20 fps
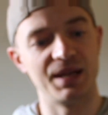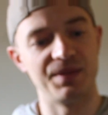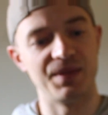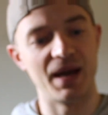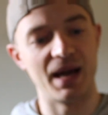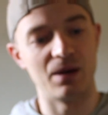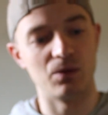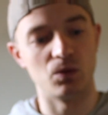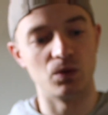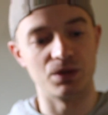
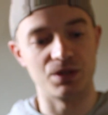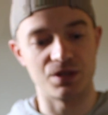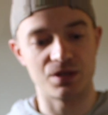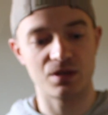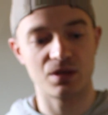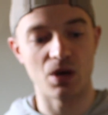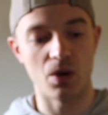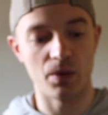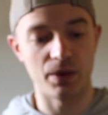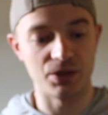that was
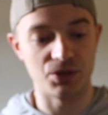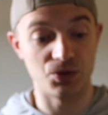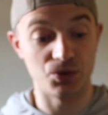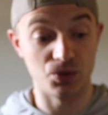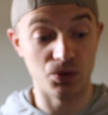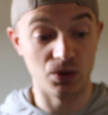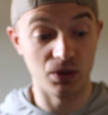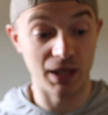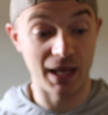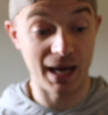going
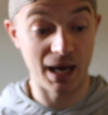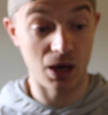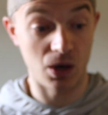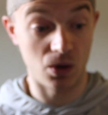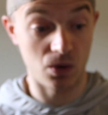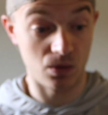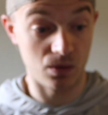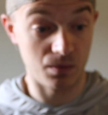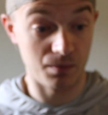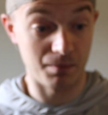to
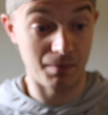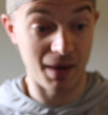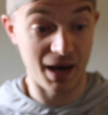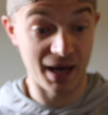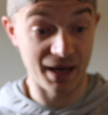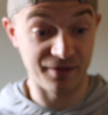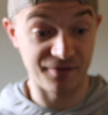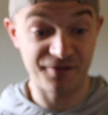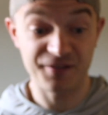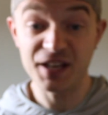allow
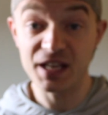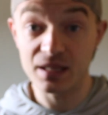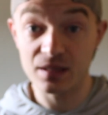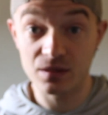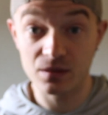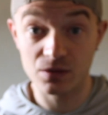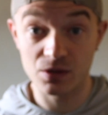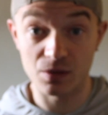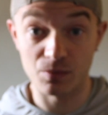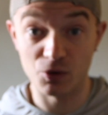my feet
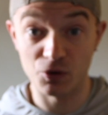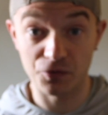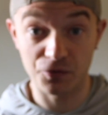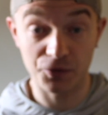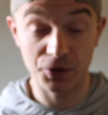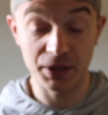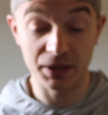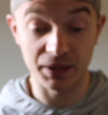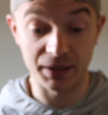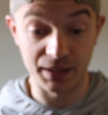to move
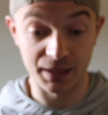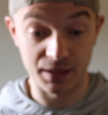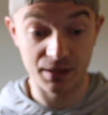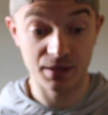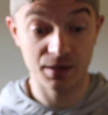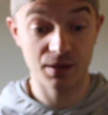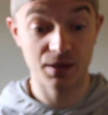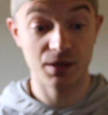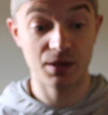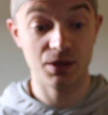freely,
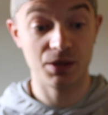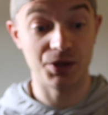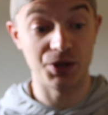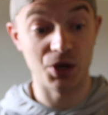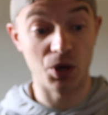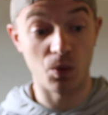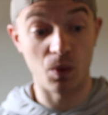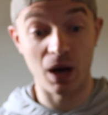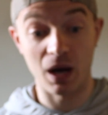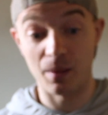you
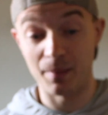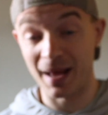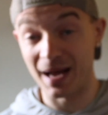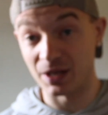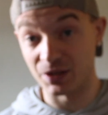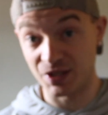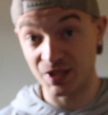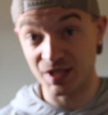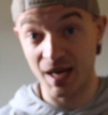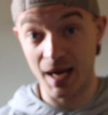know, while I'm
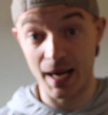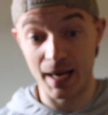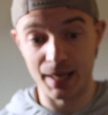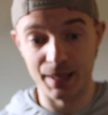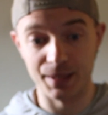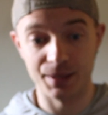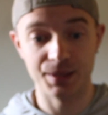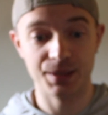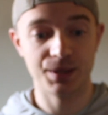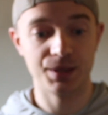outside
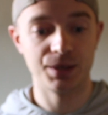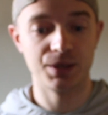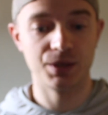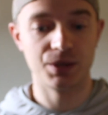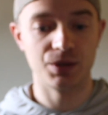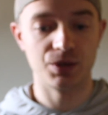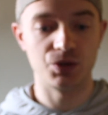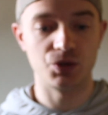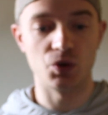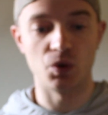
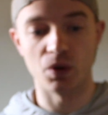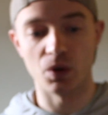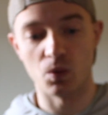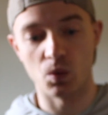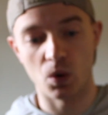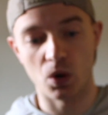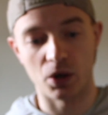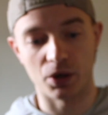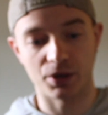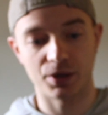doing
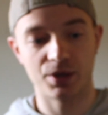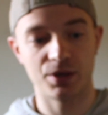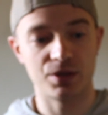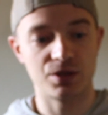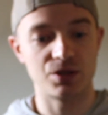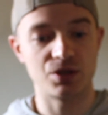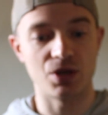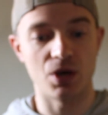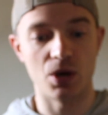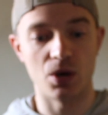work.
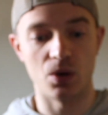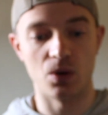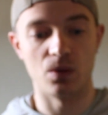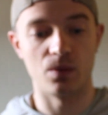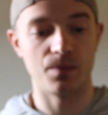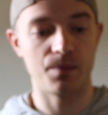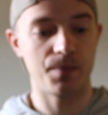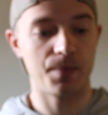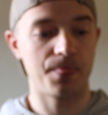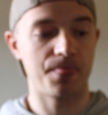So
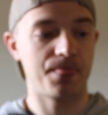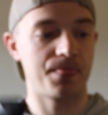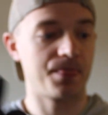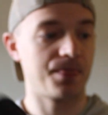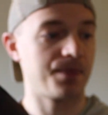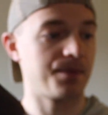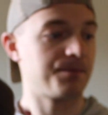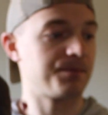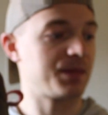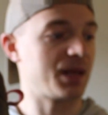
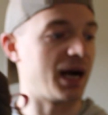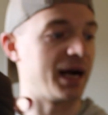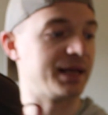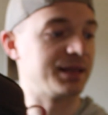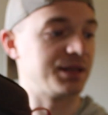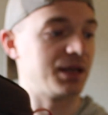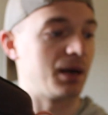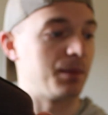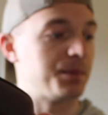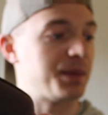I
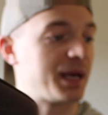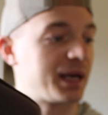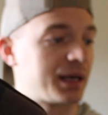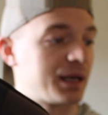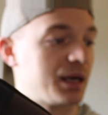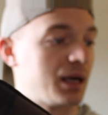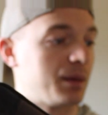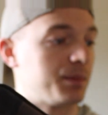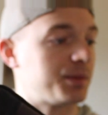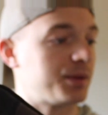ended up
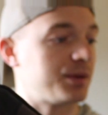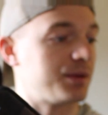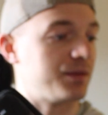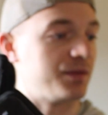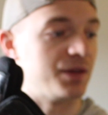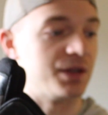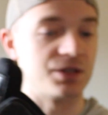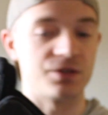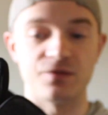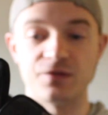picking up
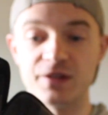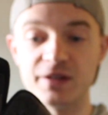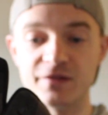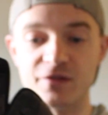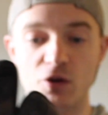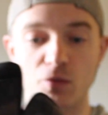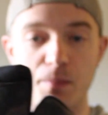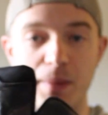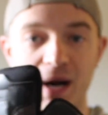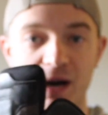this
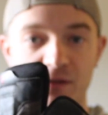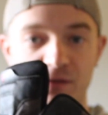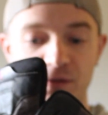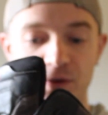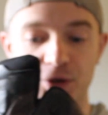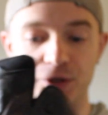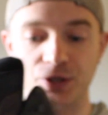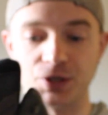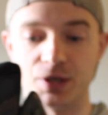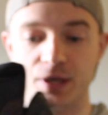Vivo
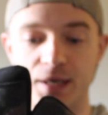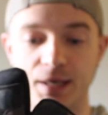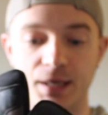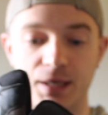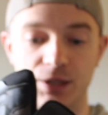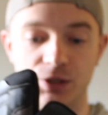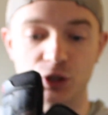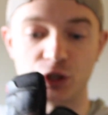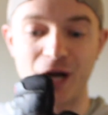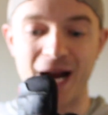Barefoot
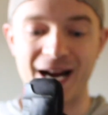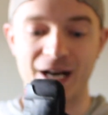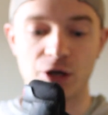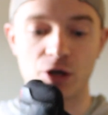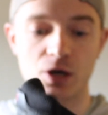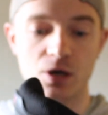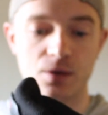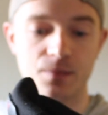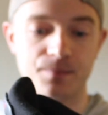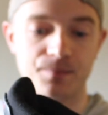
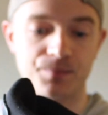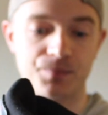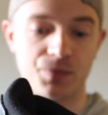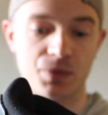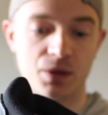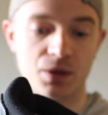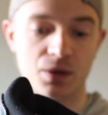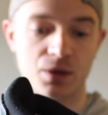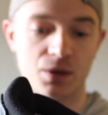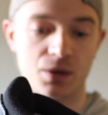tracker.
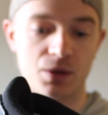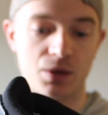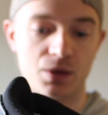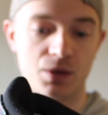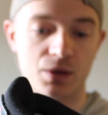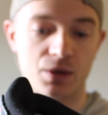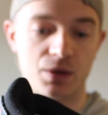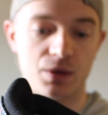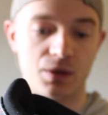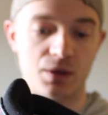
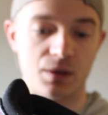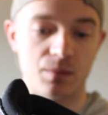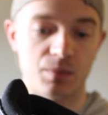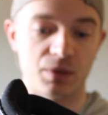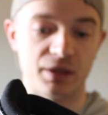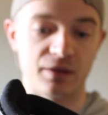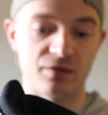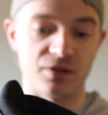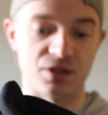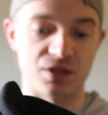I
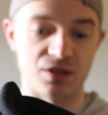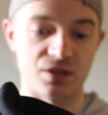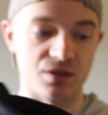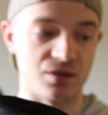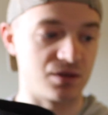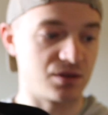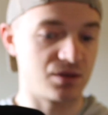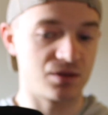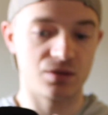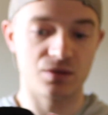believe this
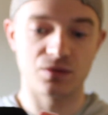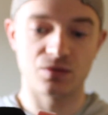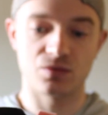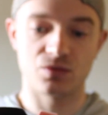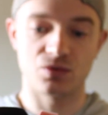is